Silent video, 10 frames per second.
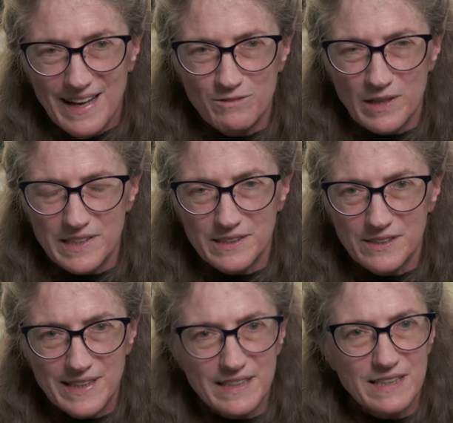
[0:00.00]
And when you're
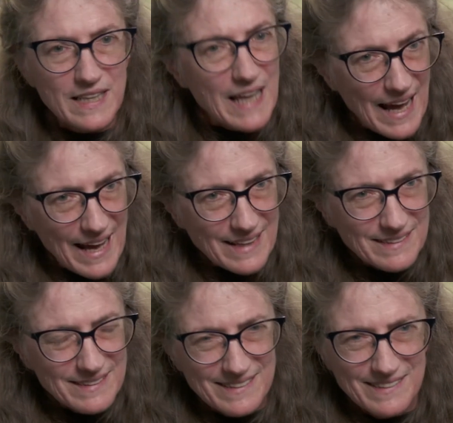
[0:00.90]
doing that,
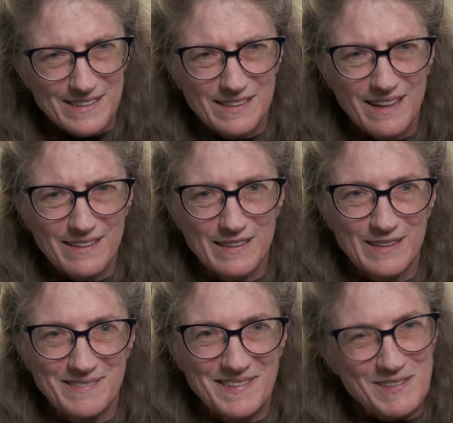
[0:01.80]
there's
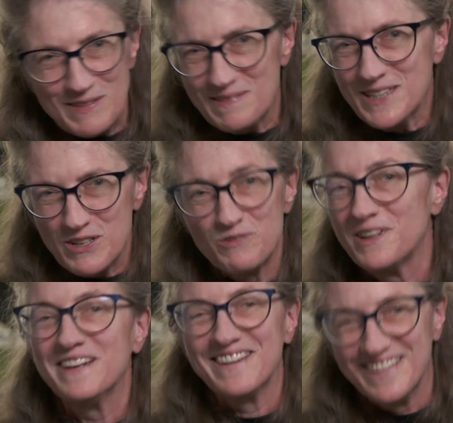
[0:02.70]
nothing to
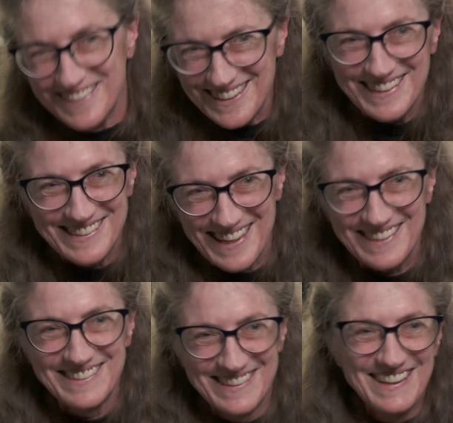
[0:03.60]
fear, in a sense.